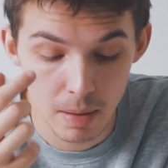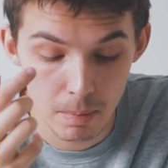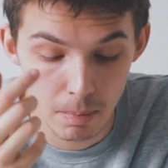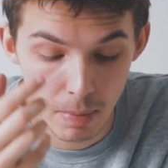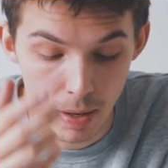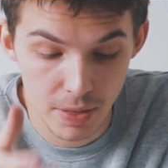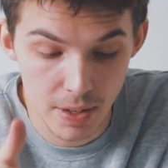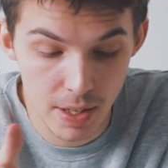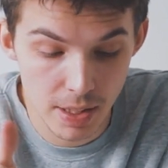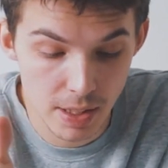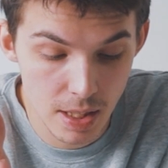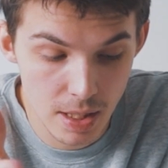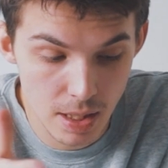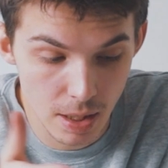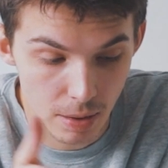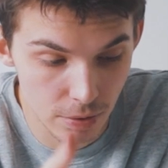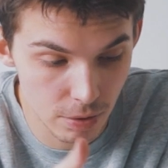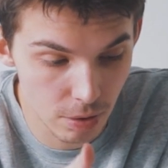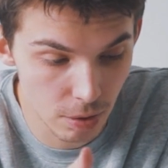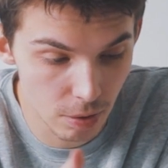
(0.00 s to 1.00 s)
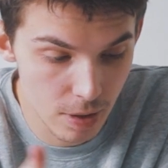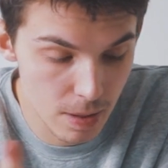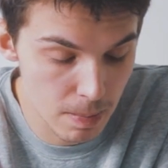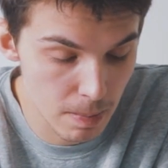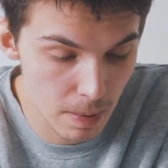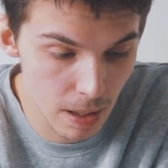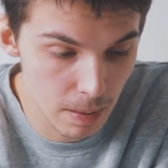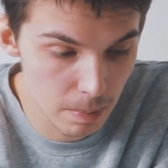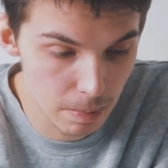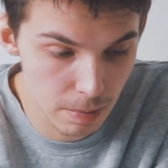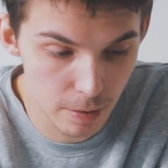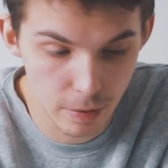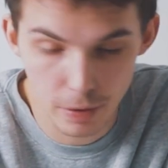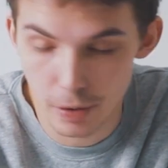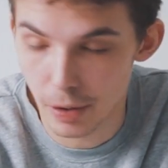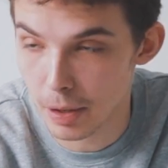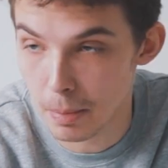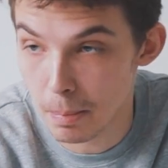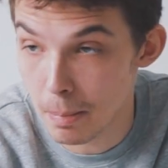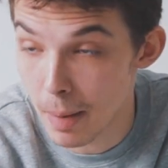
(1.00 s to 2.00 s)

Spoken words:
But this is of course my preferred